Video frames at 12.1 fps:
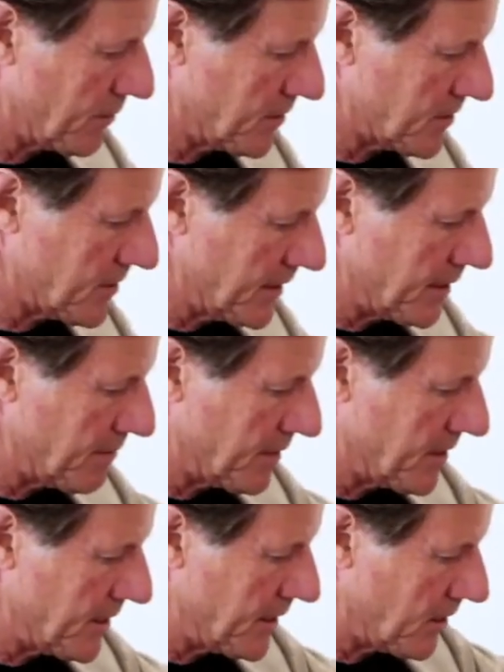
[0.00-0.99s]
with this lever
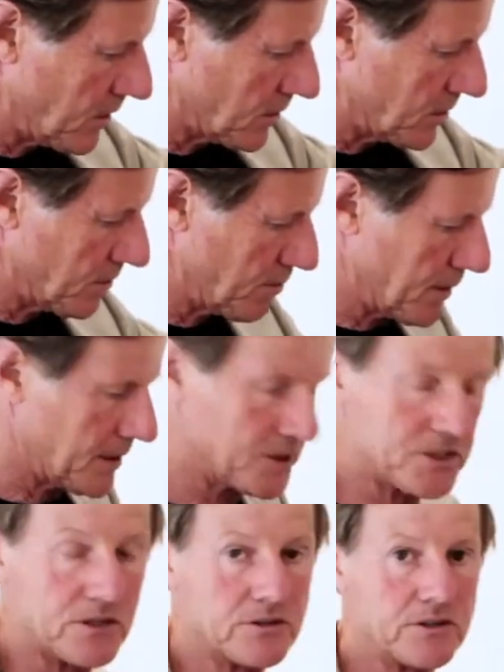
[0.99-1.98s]
here onto the
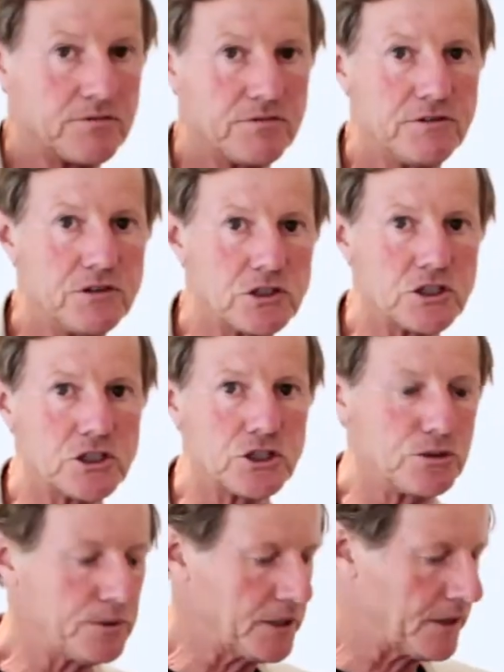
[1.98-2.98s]
peristaltic infusion
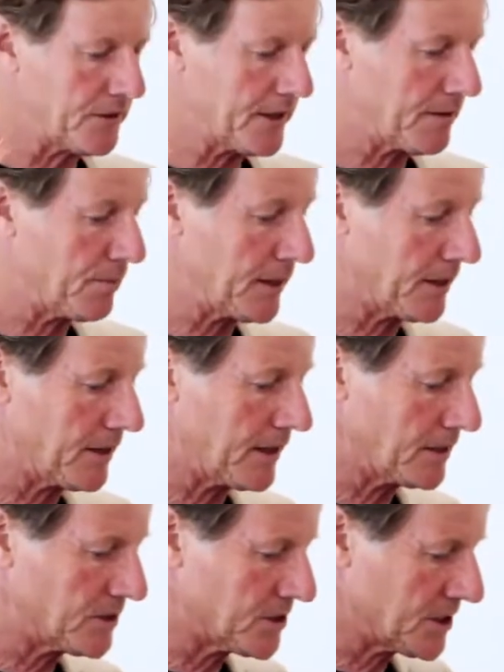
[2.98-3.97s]
tubing, and that will make a
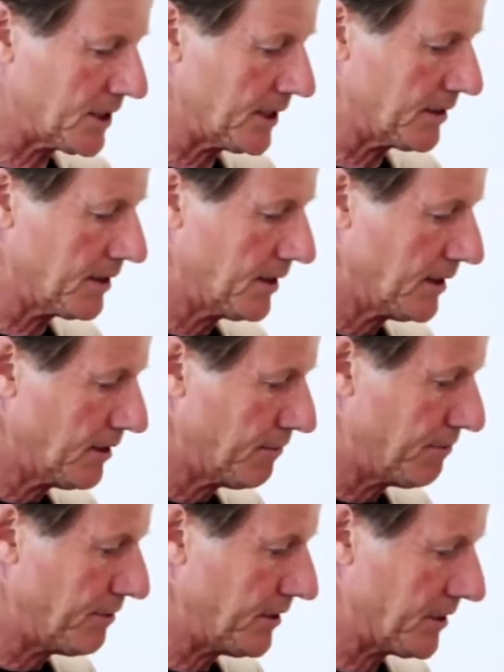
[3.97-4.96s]
nice tight
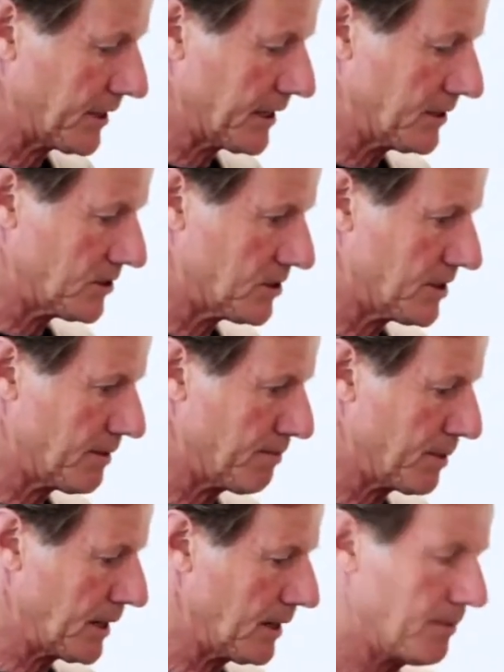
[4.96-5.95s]
fit against the
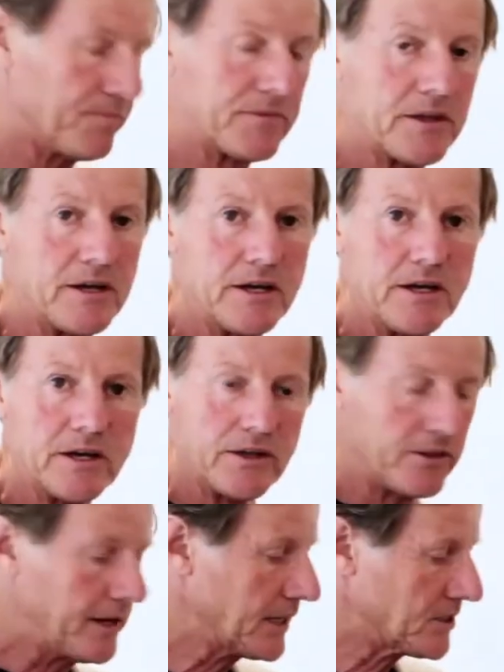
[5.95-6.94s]
impeller.
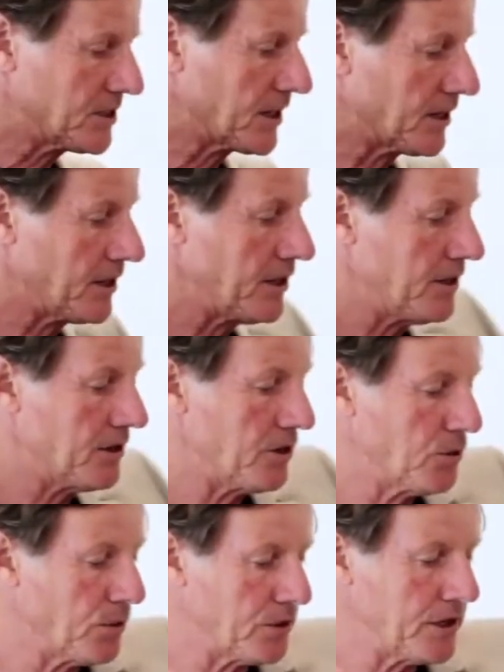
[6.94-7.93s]
The next thing
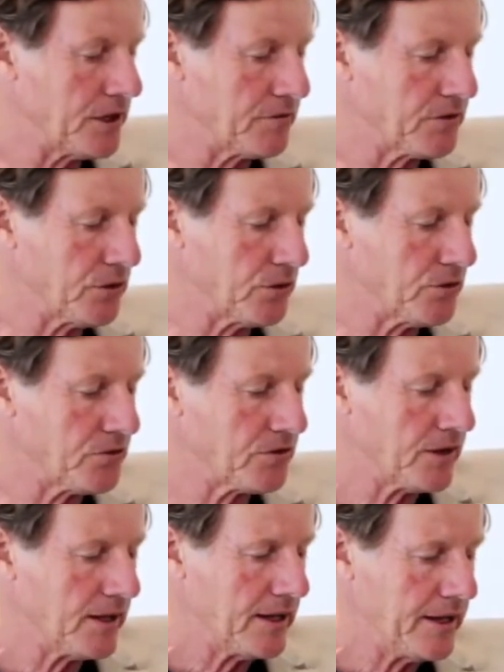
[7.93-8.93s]
you will need, of
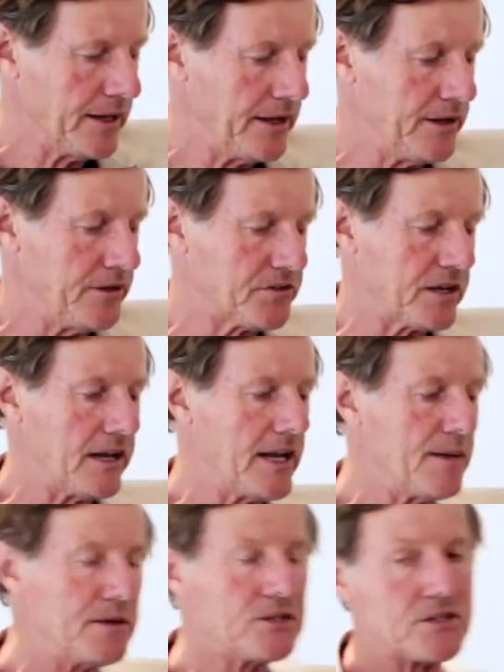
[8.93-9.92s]
course, is a
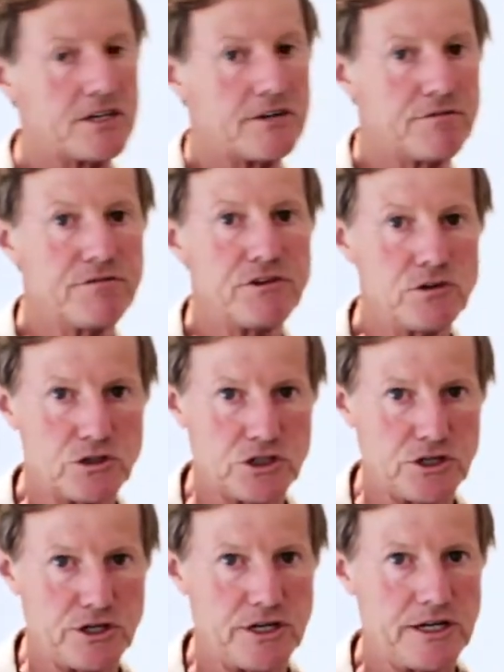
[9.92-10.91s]
Lannis
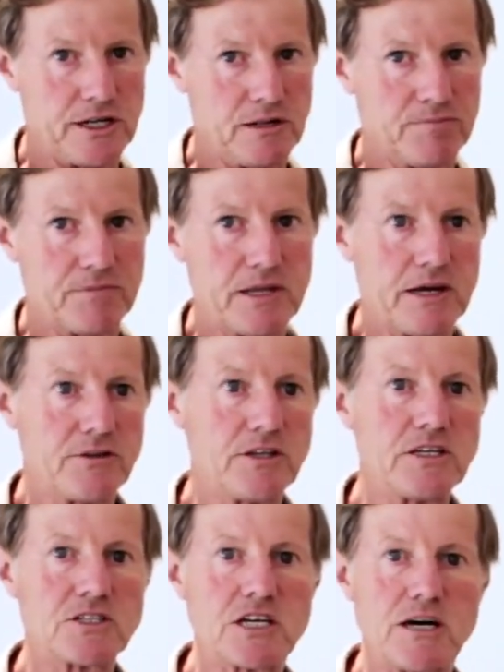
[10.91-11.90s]
infusion needle. Now
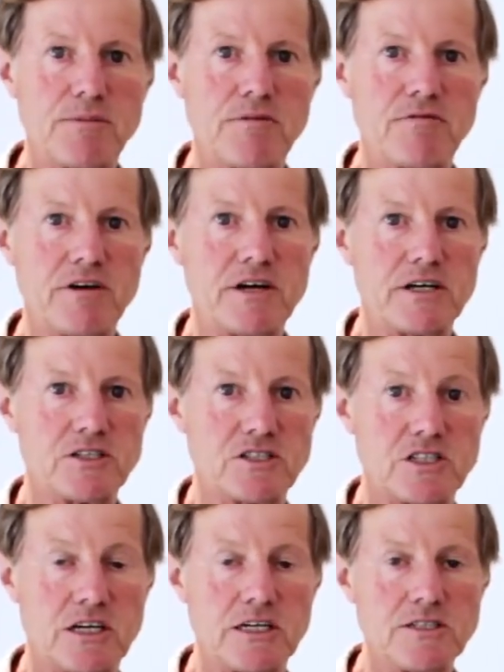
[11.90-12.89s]
these come in various
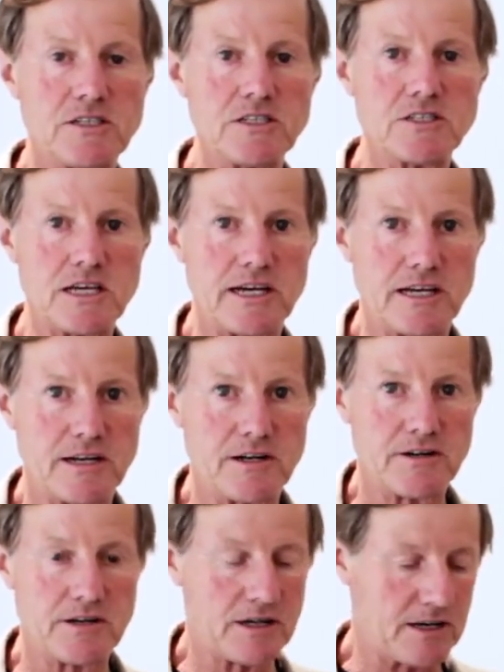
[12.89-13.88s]
sizes
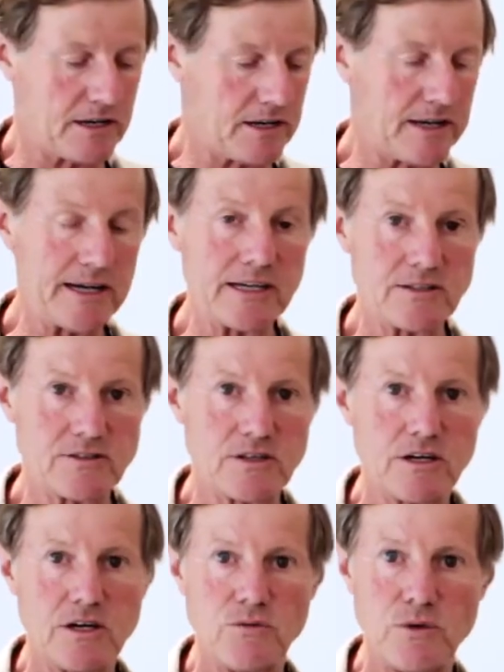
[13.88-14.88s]
and lengths.
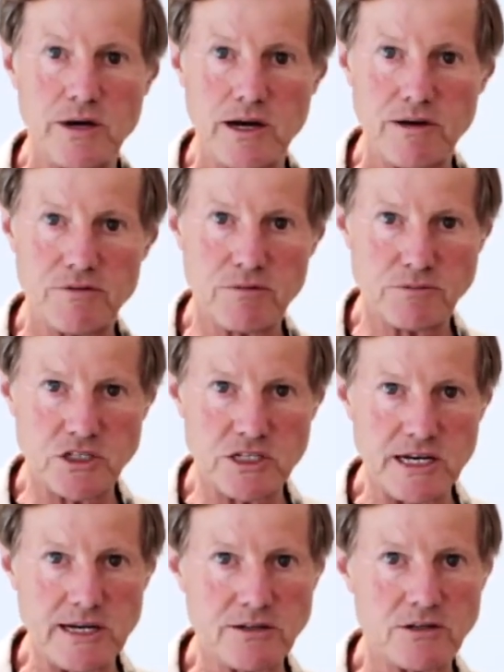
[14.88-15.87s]
We have them
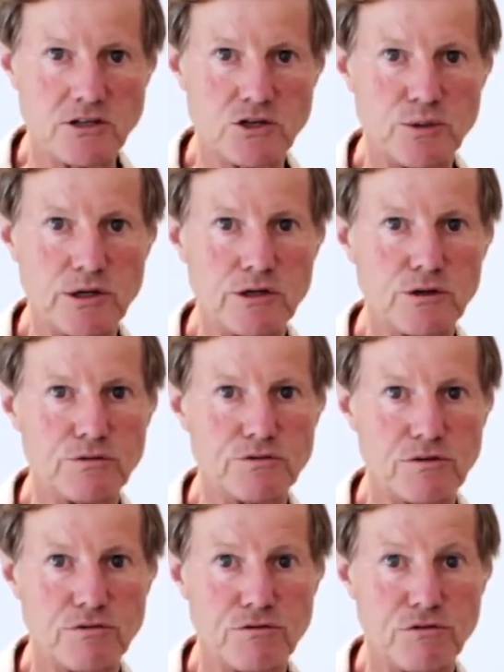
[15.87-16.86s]
standard
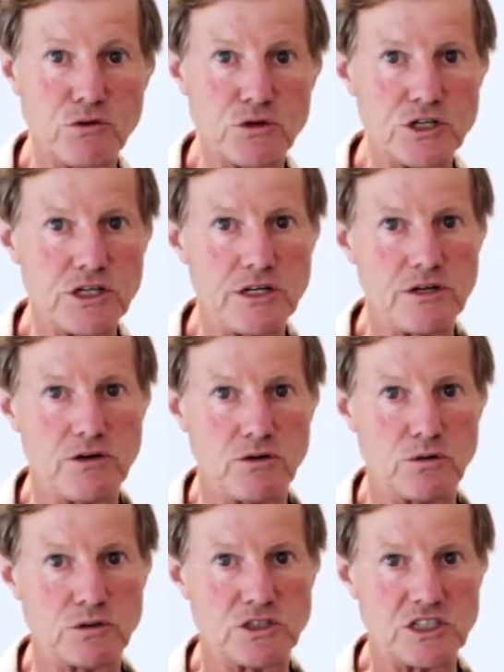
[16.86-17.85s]
12, 14
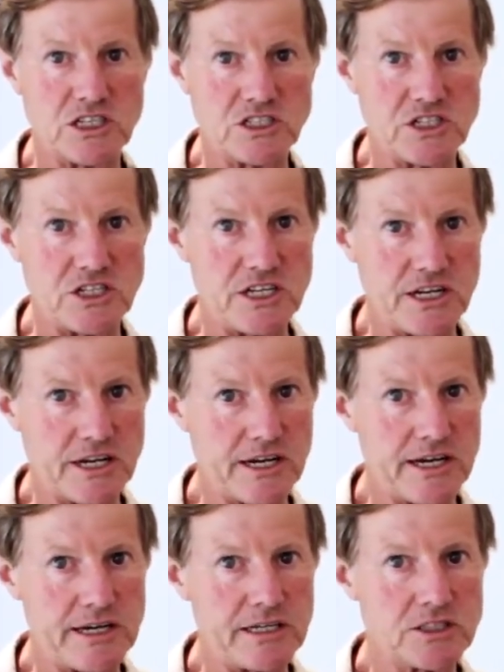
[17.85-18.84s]
or 16
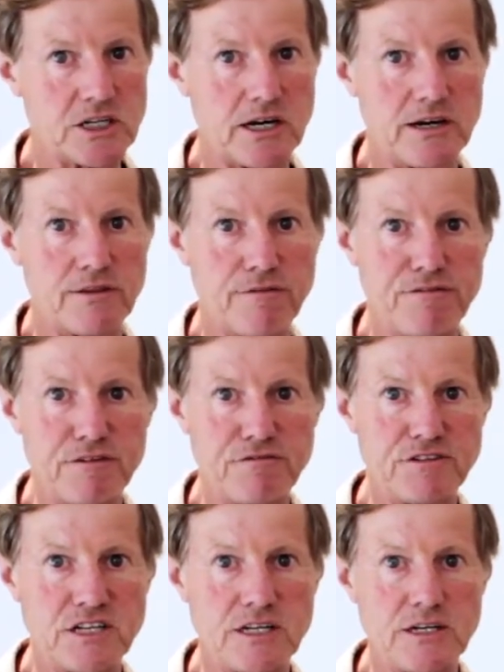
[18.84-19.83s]
gauge, either
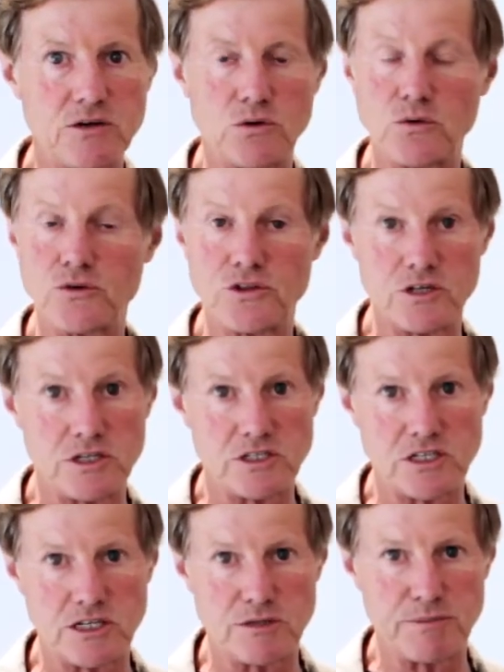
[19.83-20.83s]
15 or 30
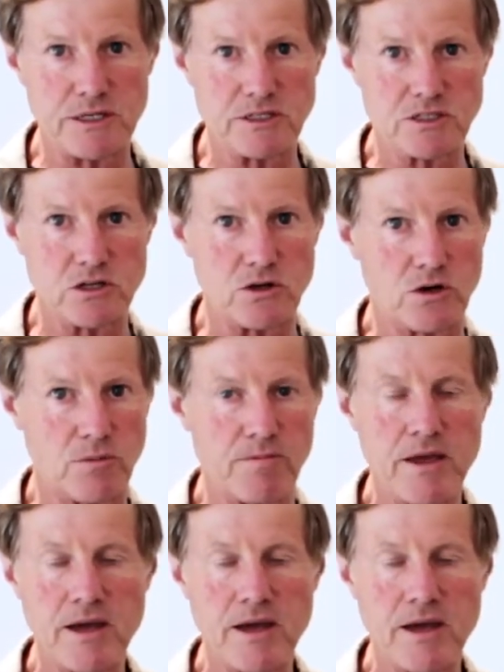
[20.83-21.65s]
centimeters long.